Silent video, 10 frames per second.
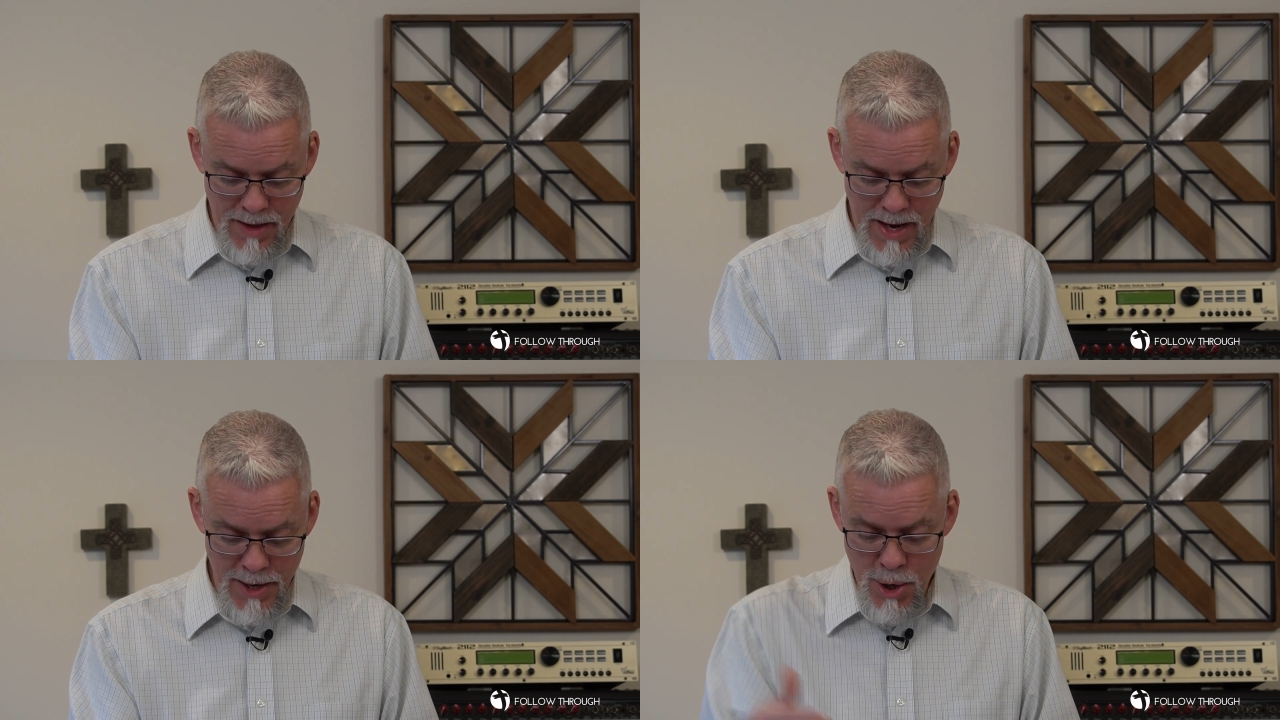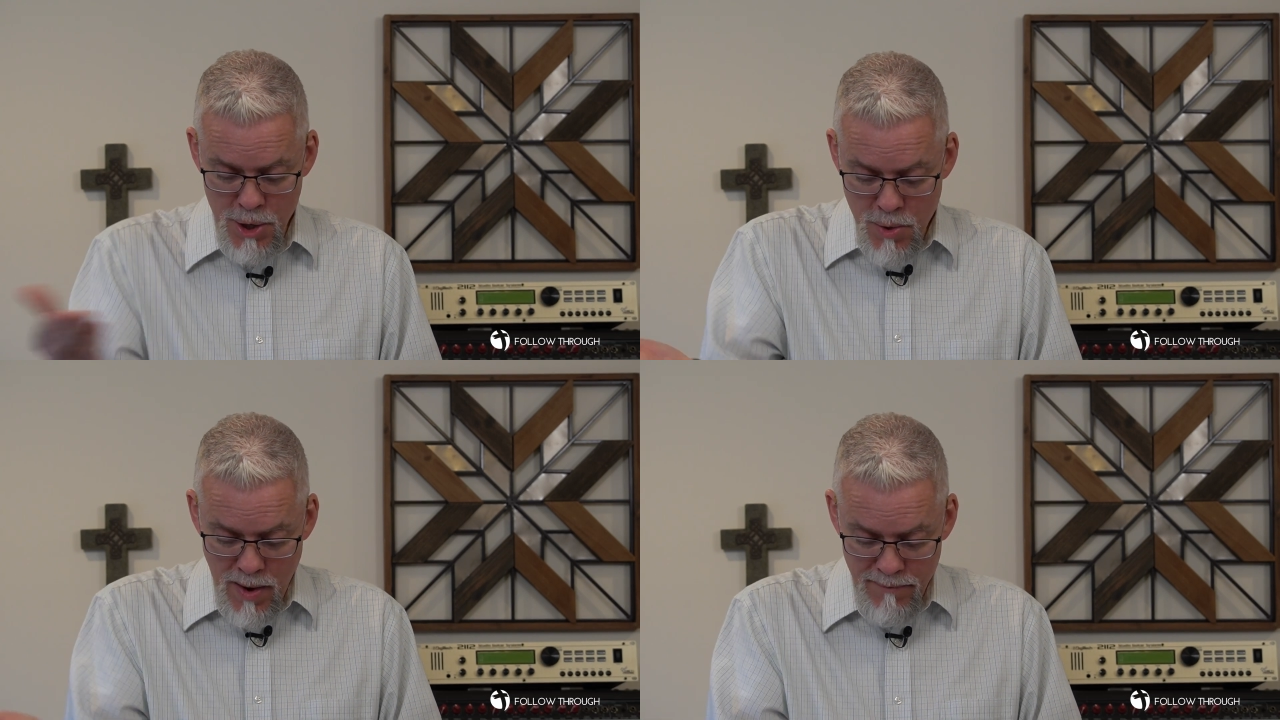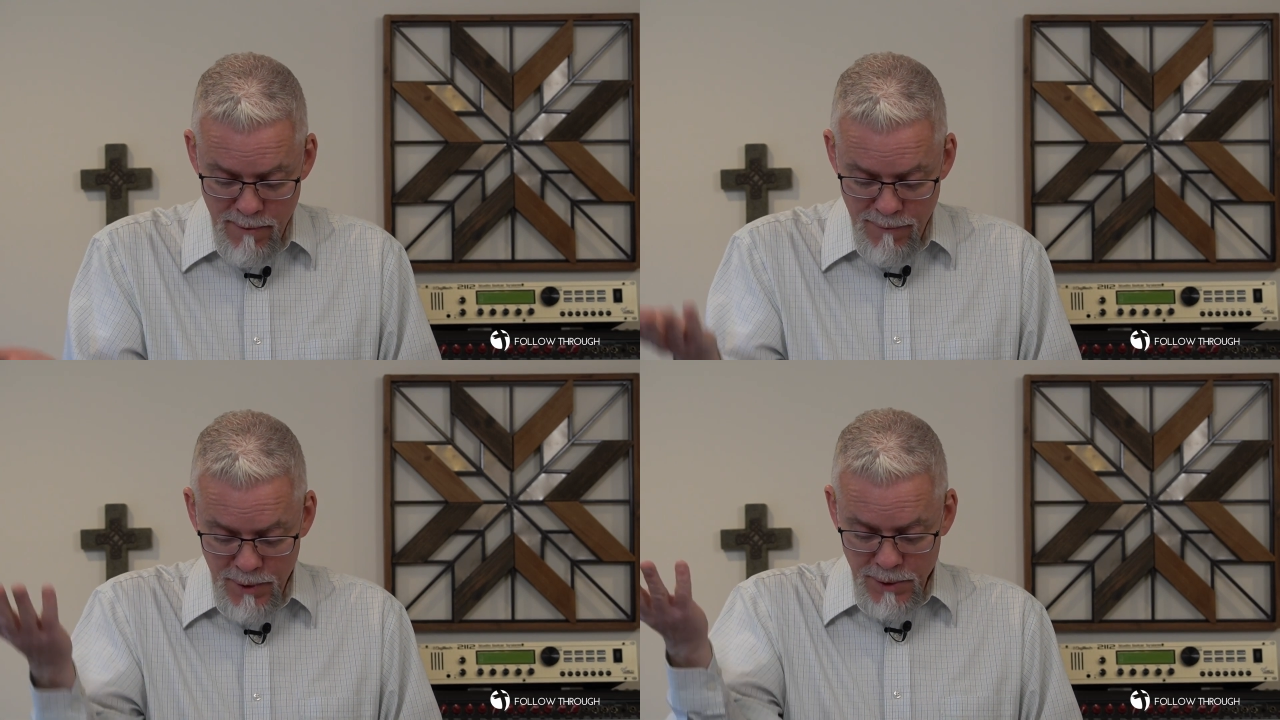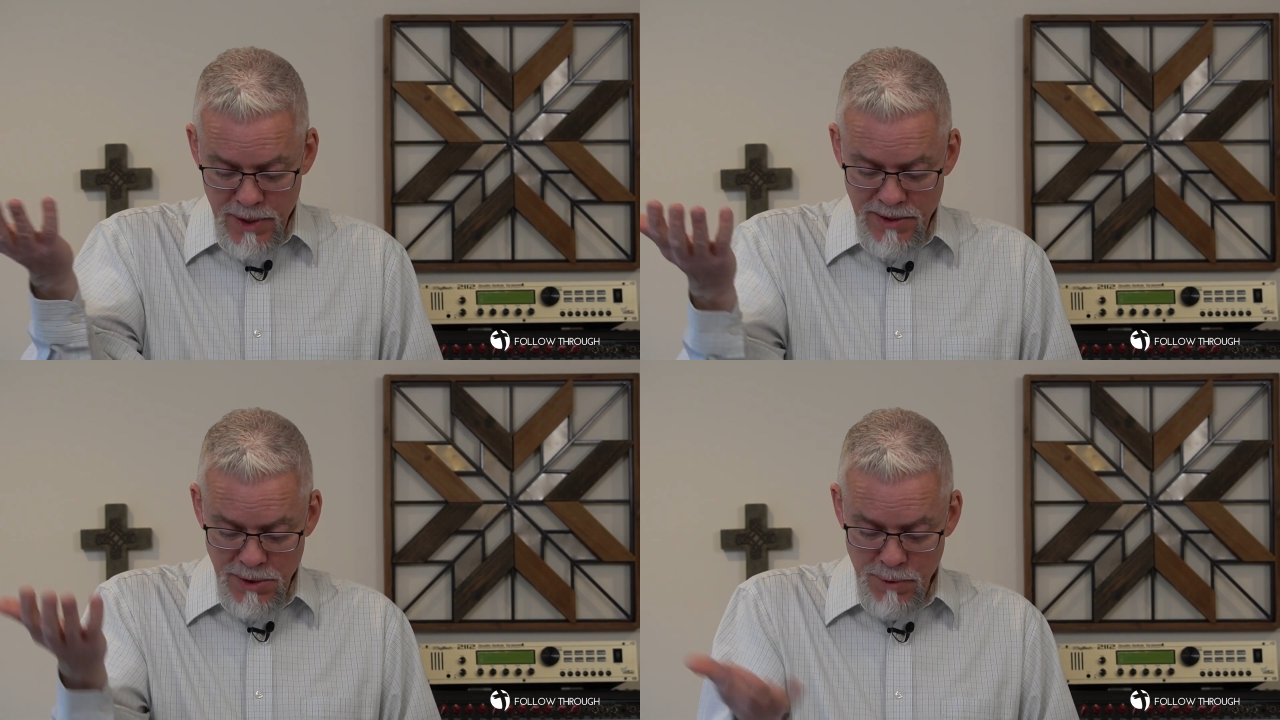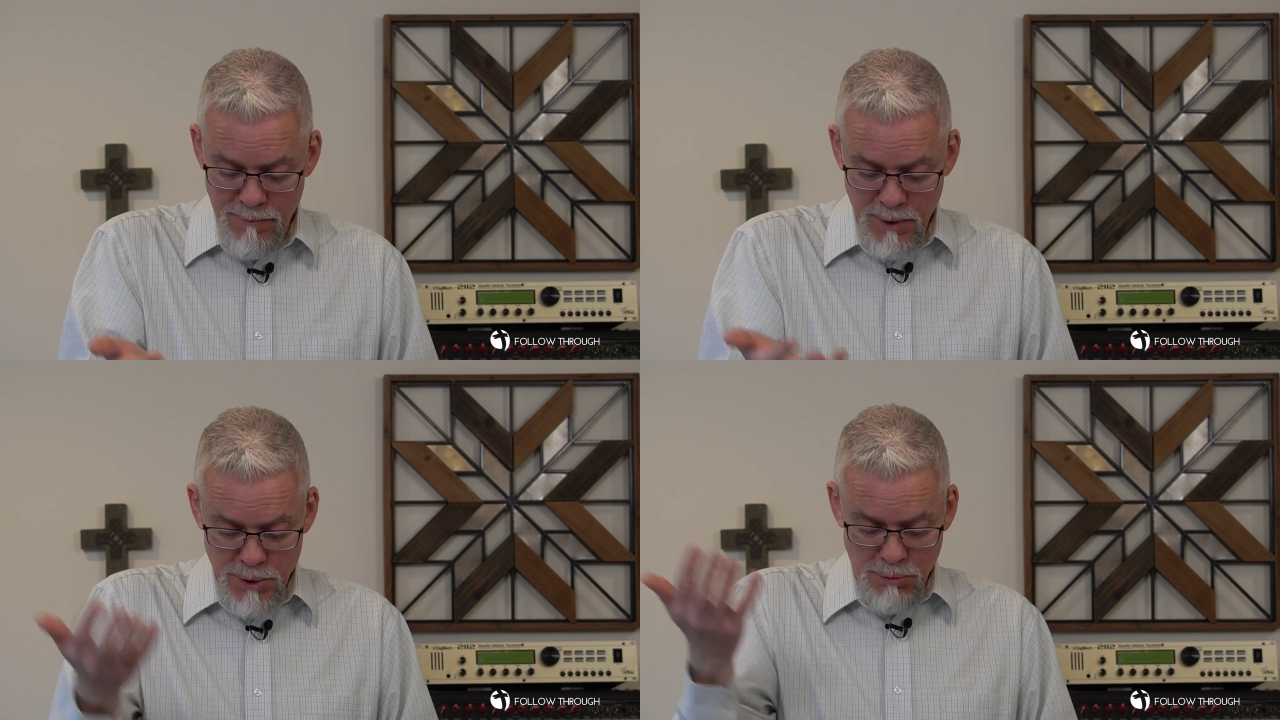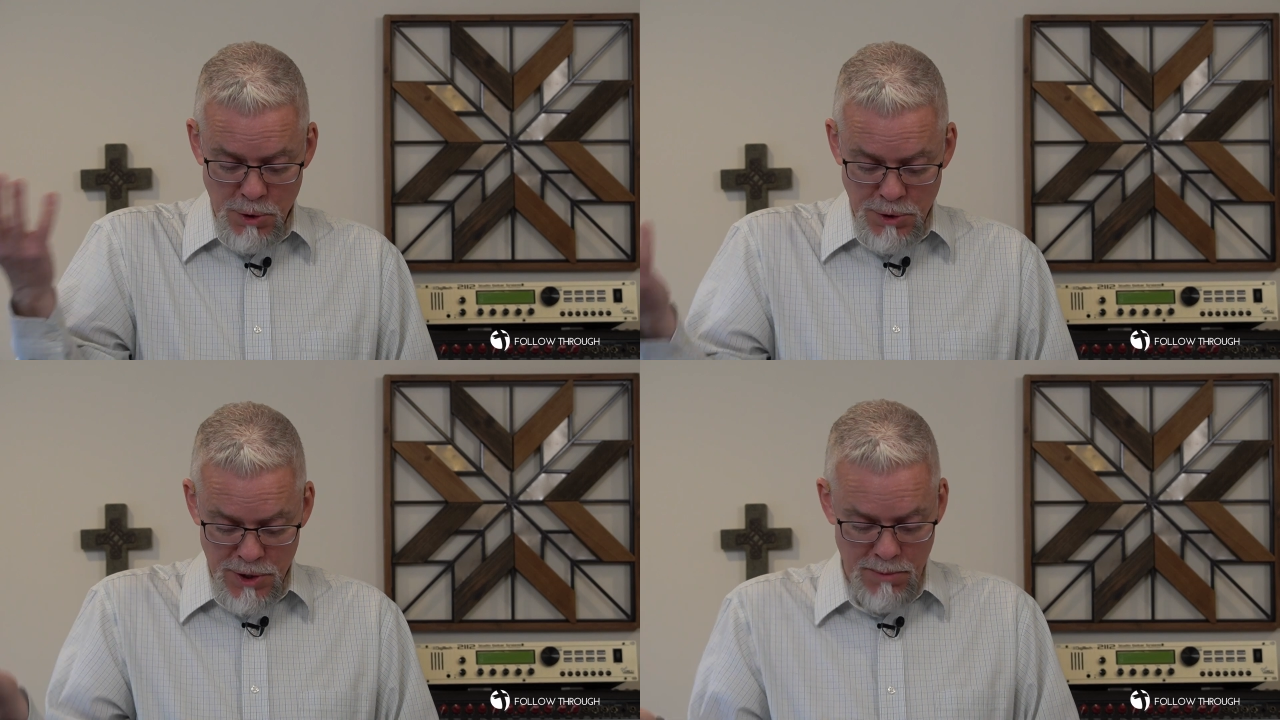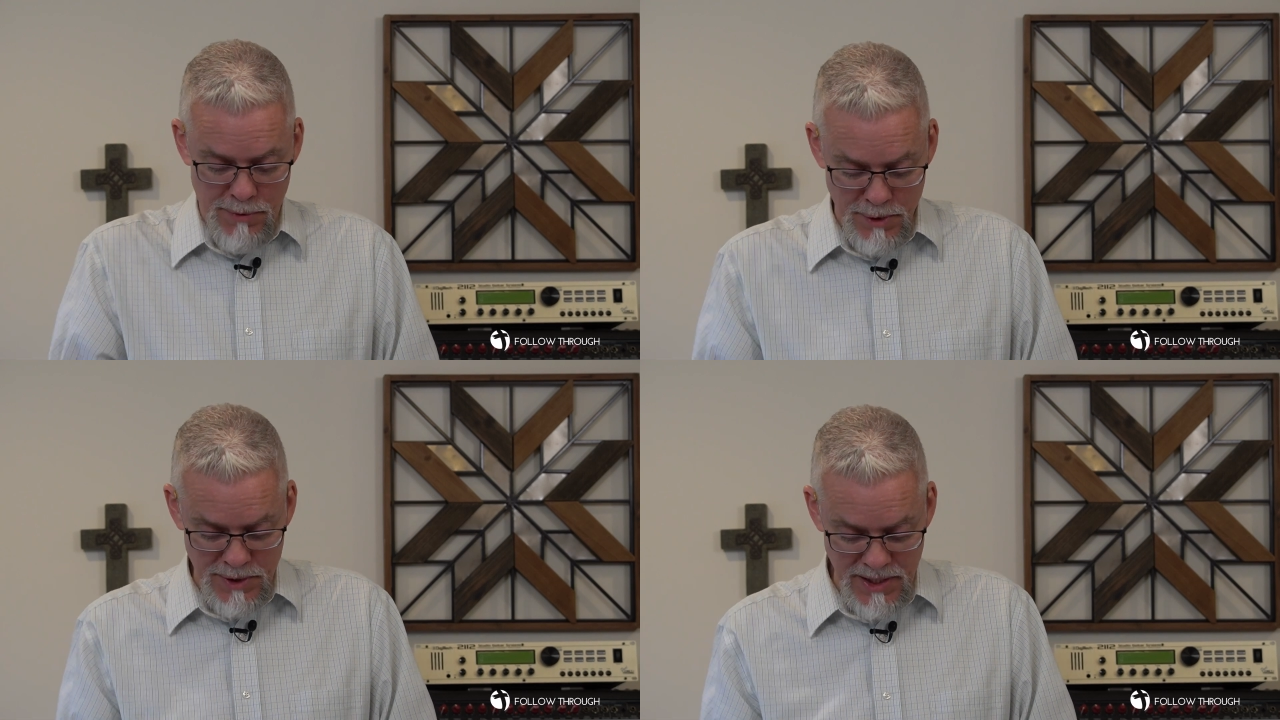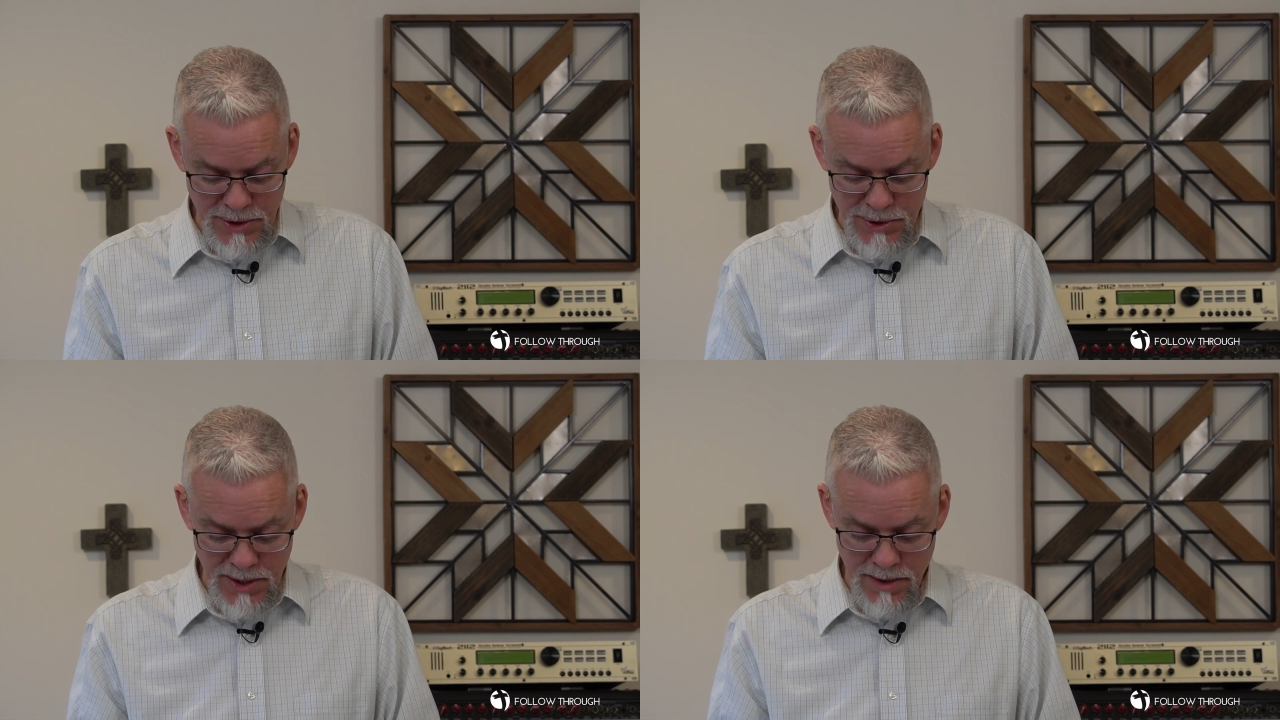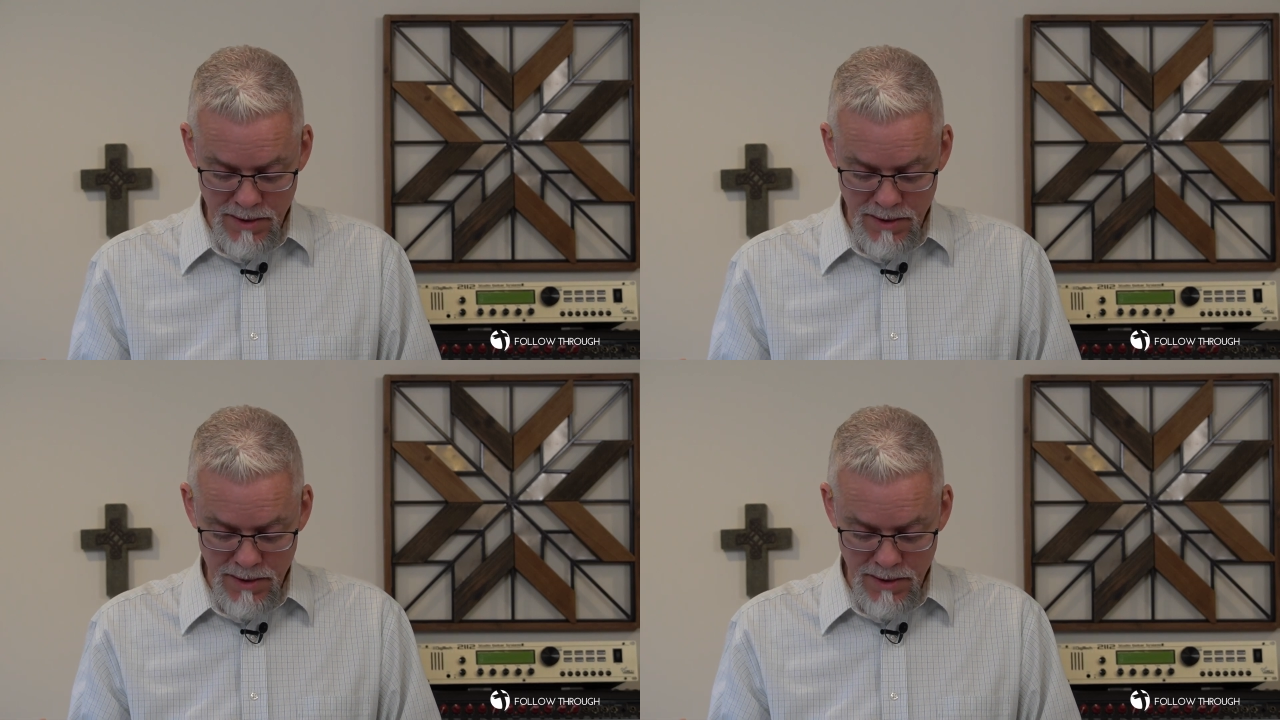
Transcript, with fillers: And here you have, you filled, he says, you filled Jerusalem with your teaching,